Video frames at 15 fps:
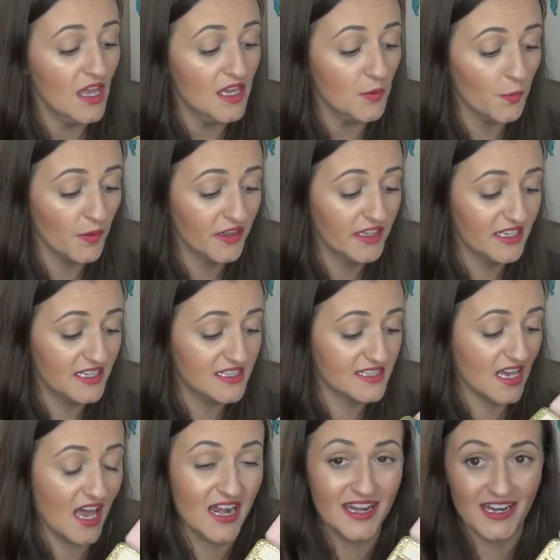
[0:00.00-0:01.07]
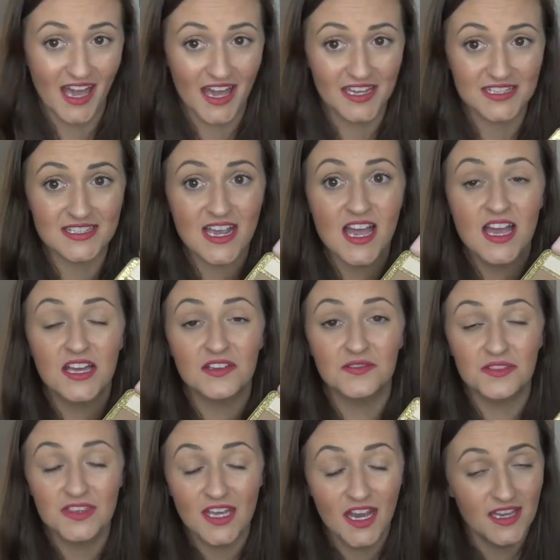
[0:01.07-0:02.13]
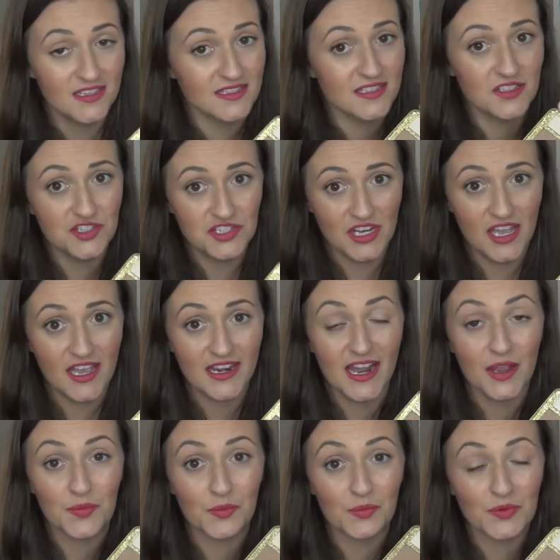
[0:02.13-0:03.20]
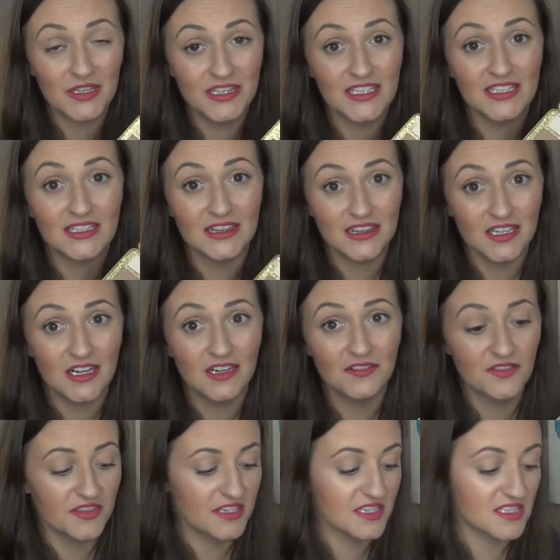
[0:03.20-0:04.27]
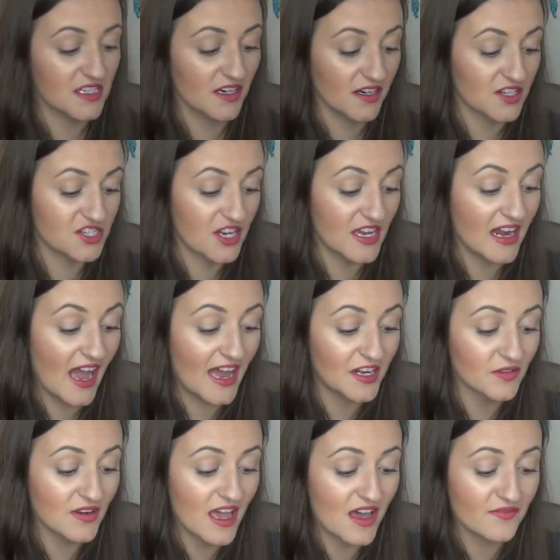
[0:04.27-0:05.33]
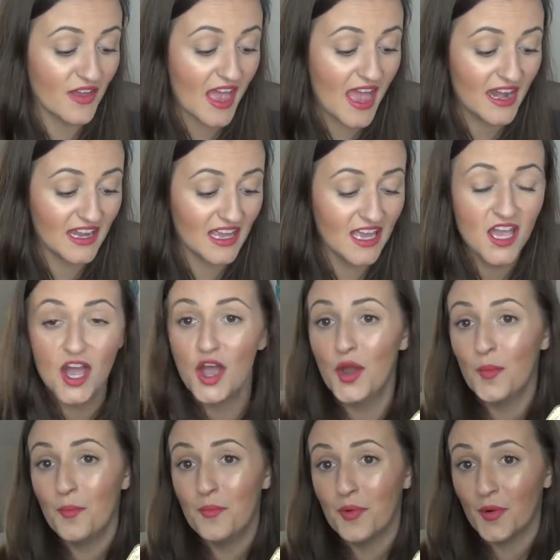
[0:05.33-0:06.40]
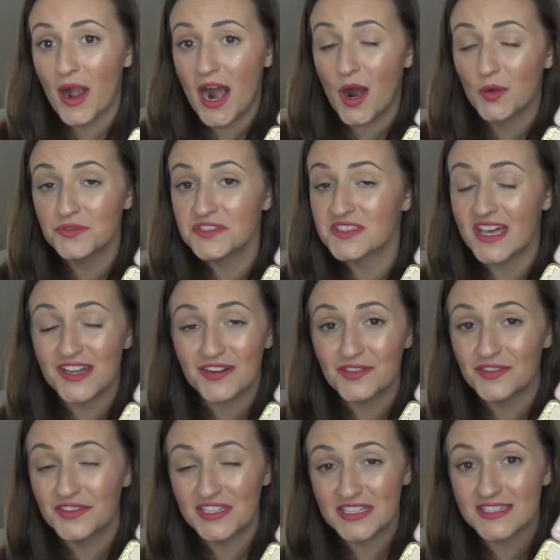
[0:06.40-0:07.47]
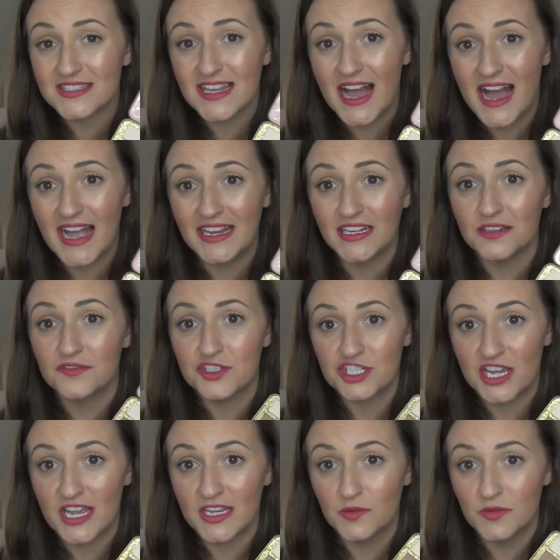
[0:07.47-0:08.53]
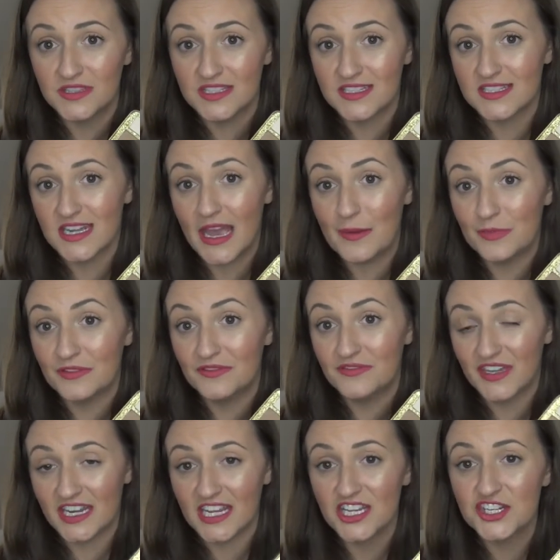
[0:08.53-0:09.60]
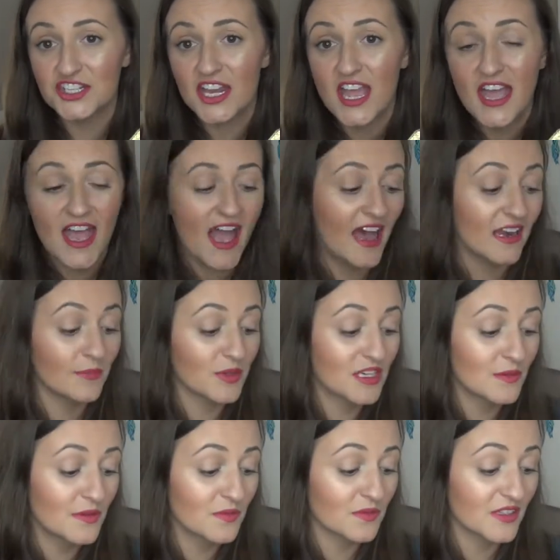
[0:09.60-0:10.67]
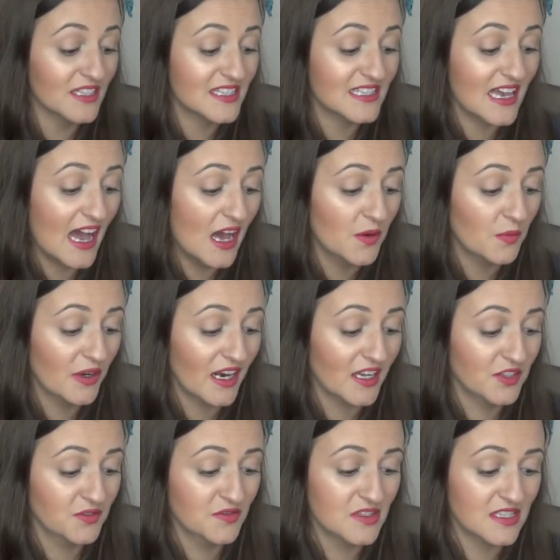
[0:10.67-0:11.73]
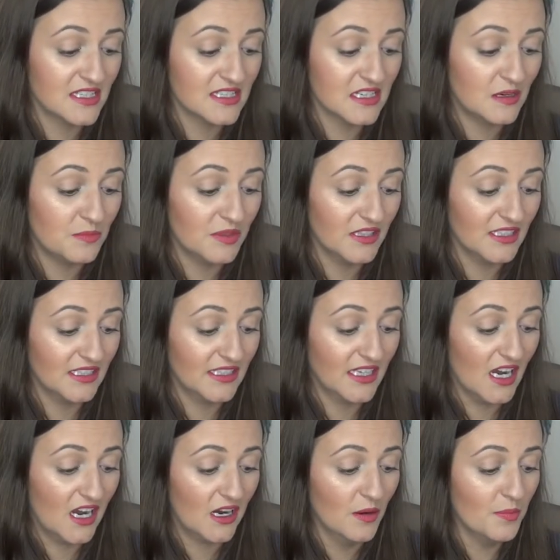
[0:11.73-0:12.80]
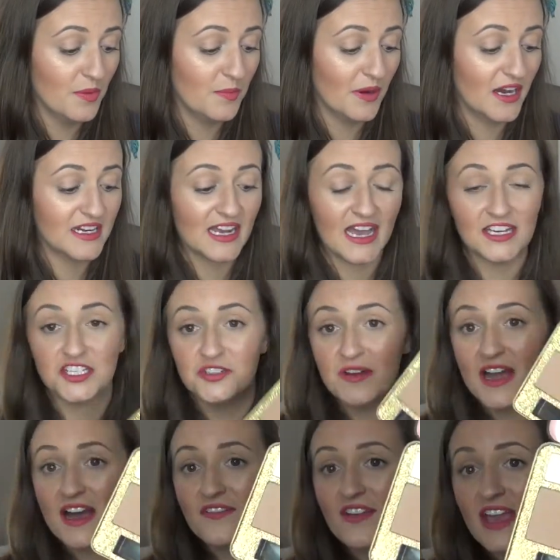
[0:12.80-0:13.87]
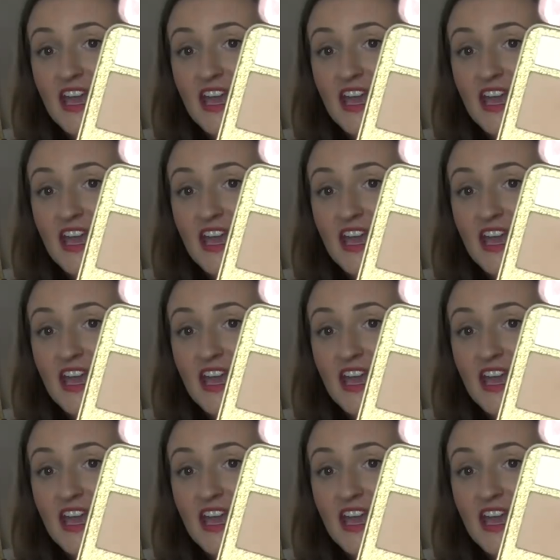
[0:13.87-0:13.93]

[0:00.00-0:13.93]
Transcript: It really is a nice, nice shade. I really love this dark shade. I don't have any browns that are this kind of shade with this type of finish, and I'm going to be really sad when I use this completely up, but I do have